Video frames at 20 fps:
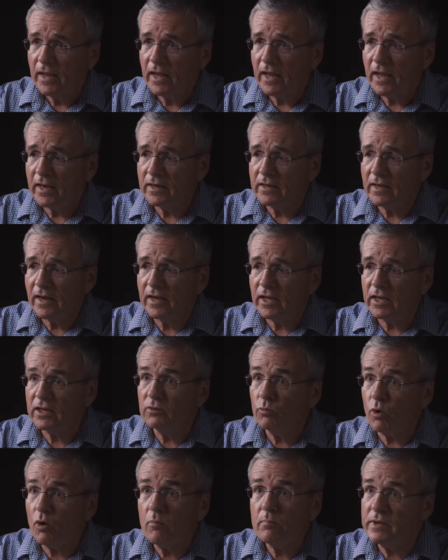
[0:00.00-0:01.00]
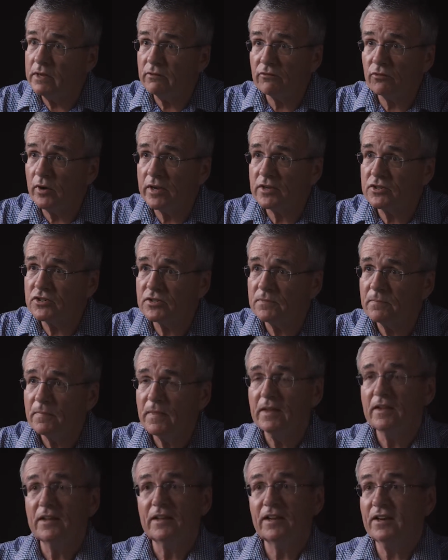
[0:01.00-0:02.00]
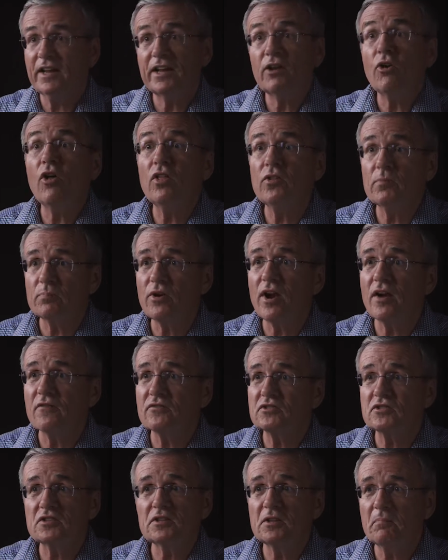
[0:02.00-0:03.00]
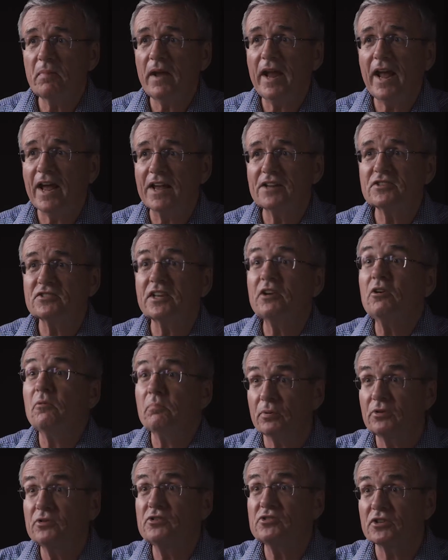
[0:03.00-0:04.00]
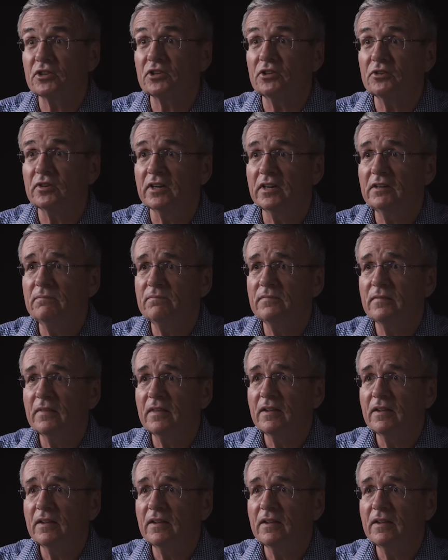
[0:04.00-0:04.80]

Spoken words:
and it won't be a voice like all the prophets in the past. They are persecuted,